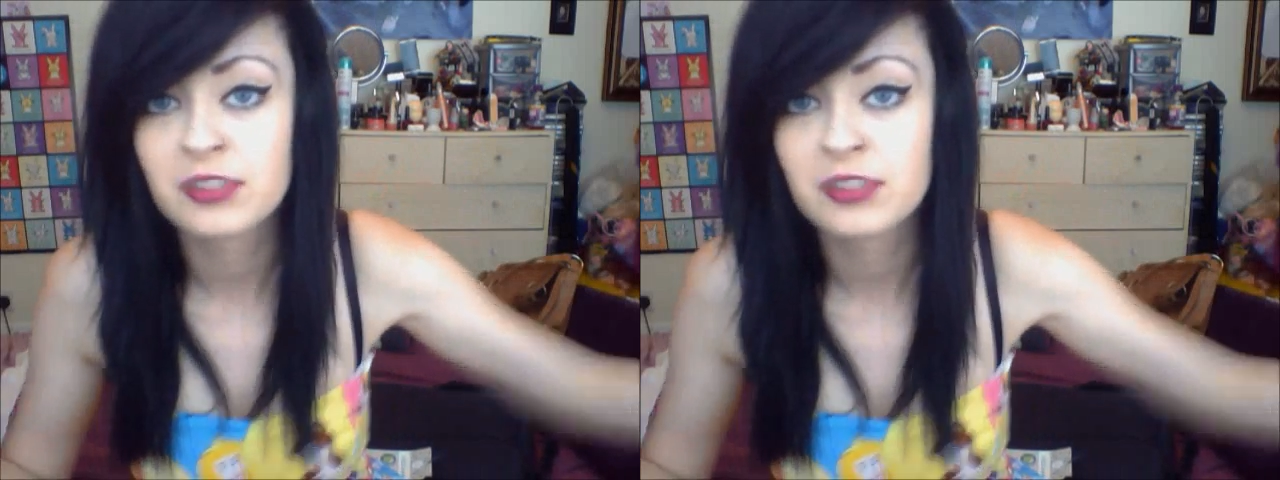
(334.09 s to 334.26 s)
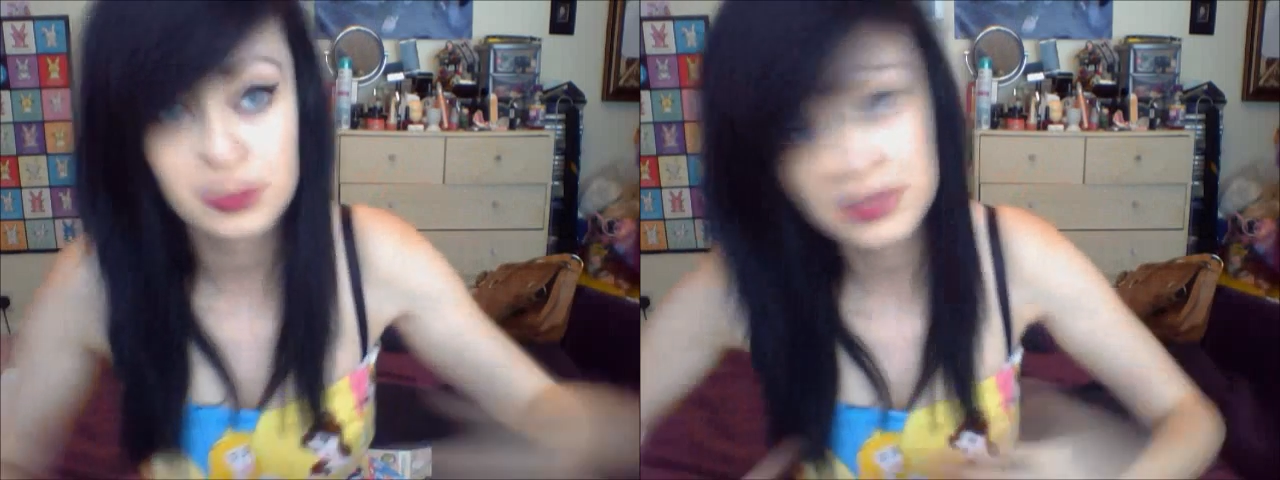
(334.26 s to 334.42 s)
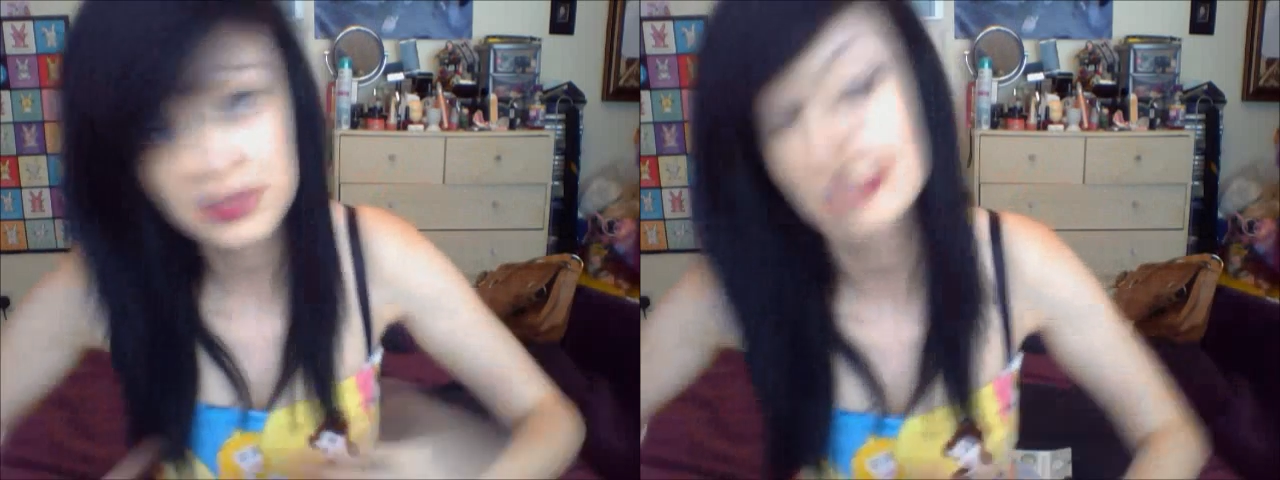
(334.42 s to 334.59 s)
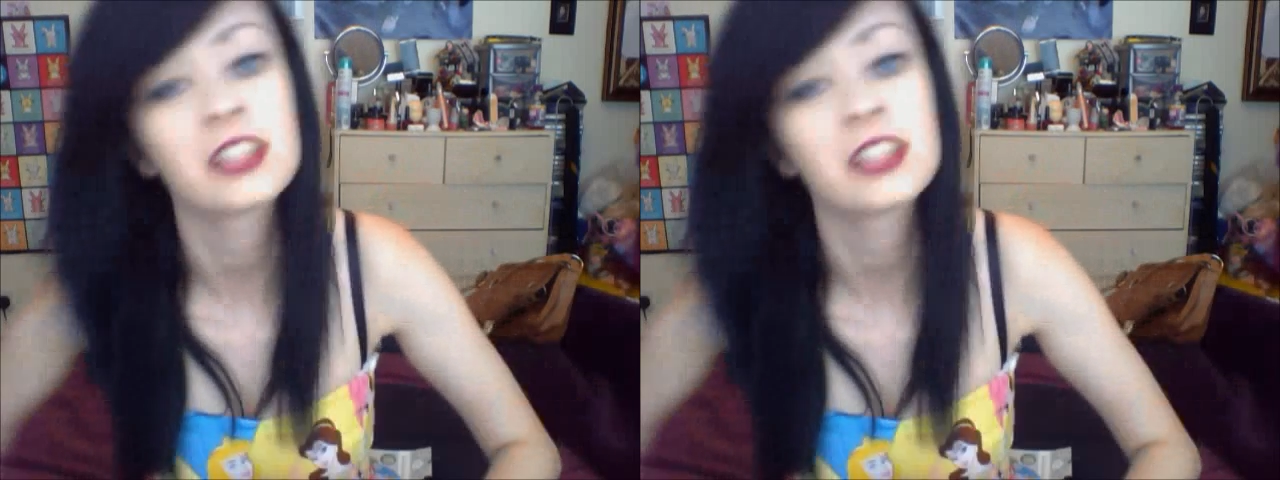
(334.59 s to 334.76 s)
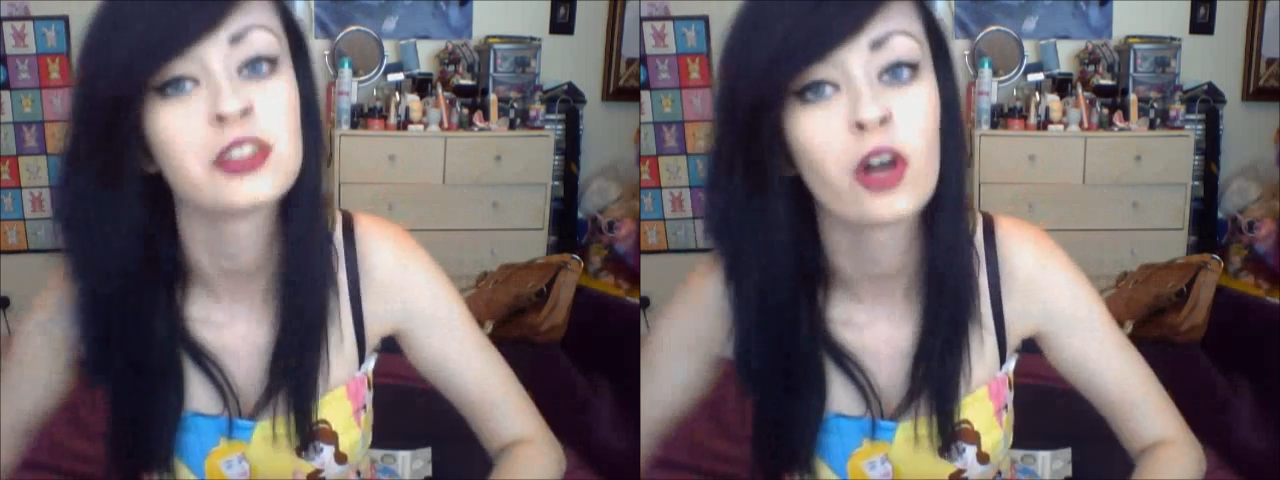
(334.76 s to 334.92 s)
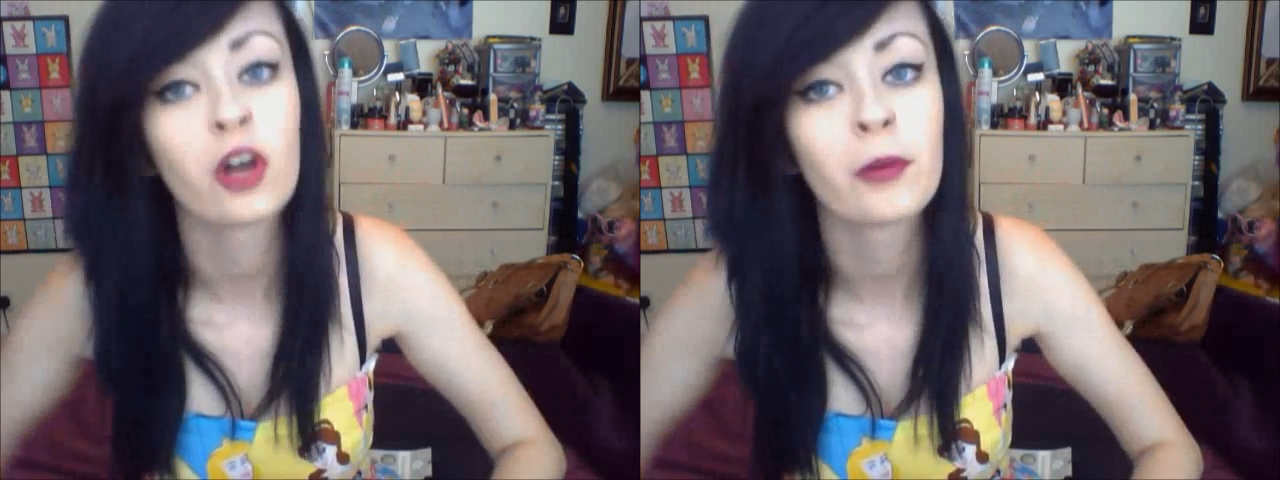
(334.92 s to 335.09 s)
To me,
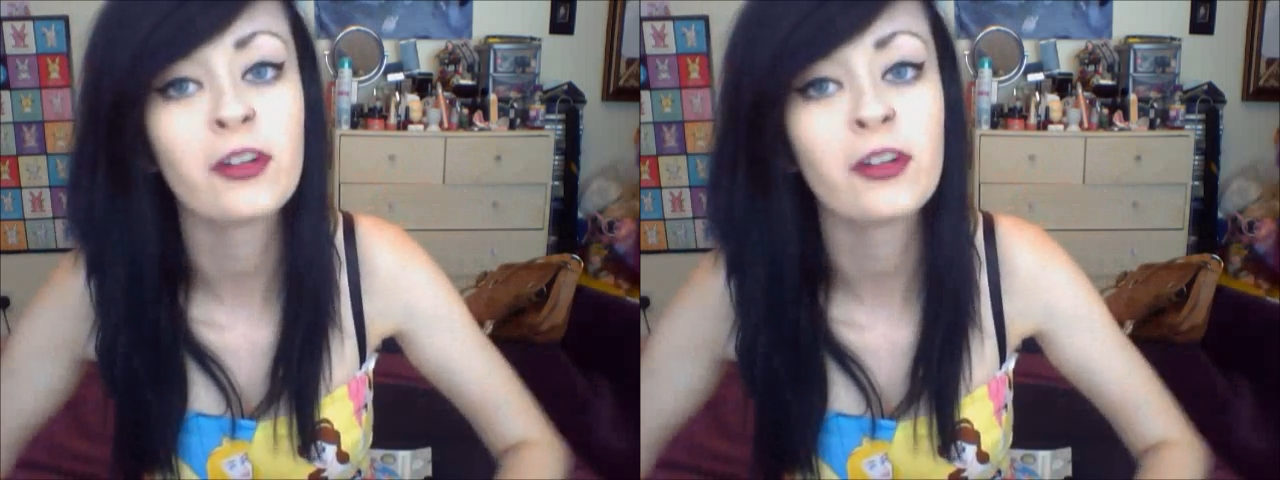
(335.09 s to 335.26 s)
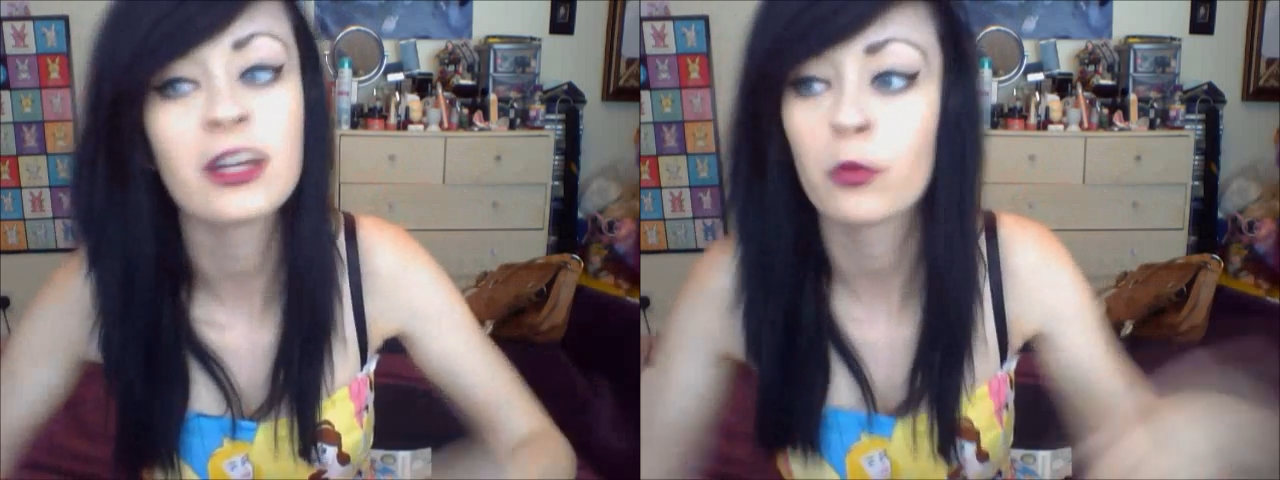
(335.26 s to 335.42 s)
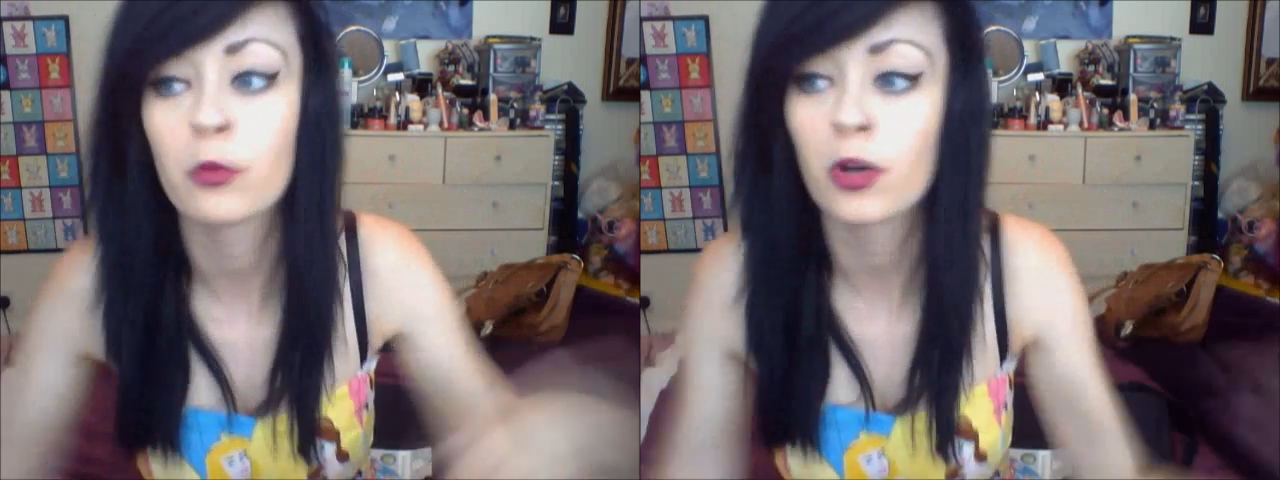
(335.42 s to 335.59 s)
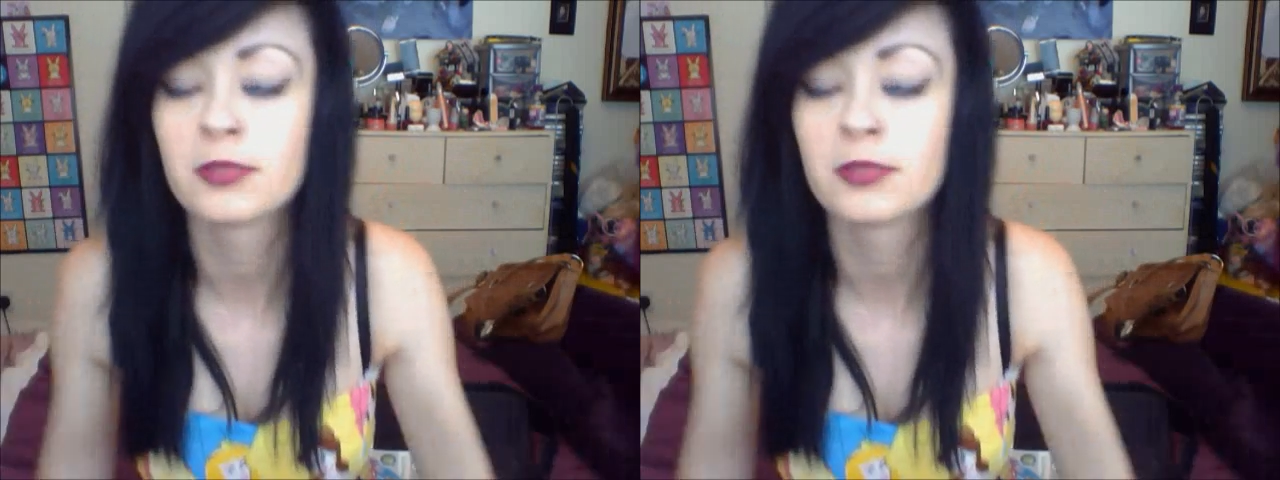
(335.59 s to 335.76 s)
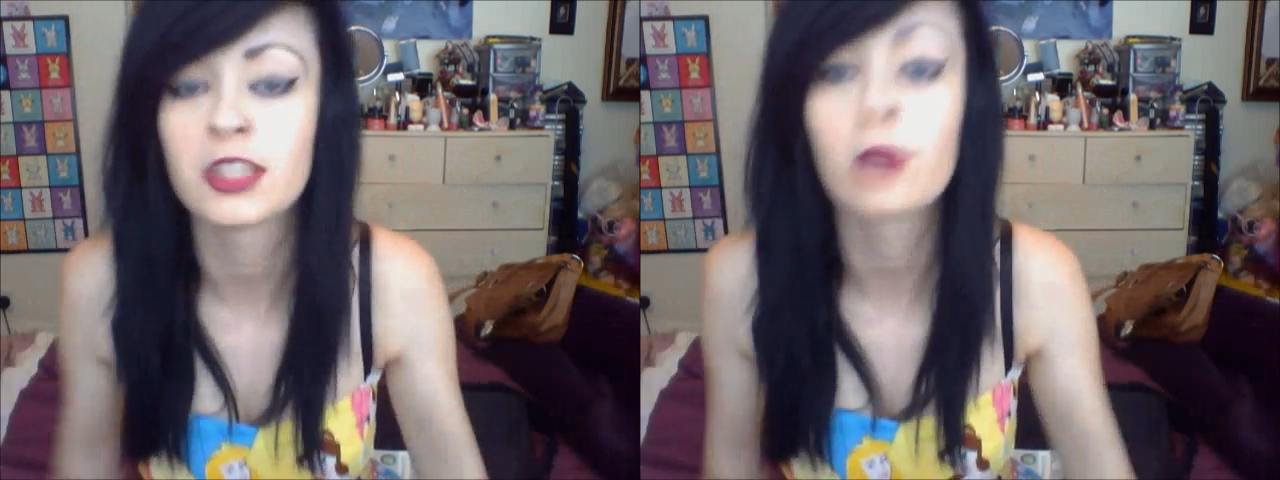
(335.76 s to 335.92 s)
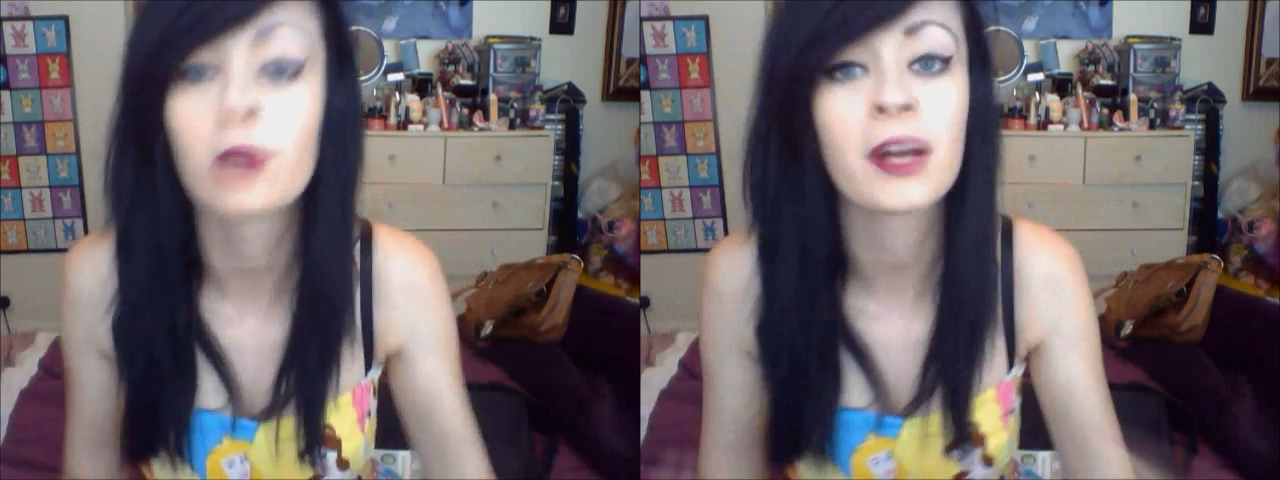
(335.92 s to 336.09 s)
that's normal. It
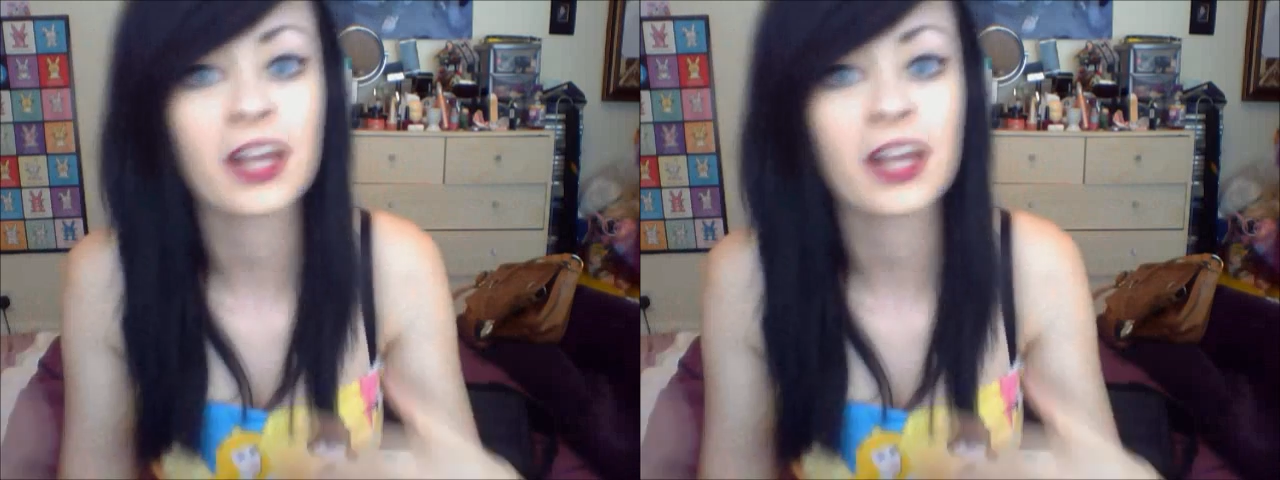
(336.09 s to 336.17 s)
warms it up.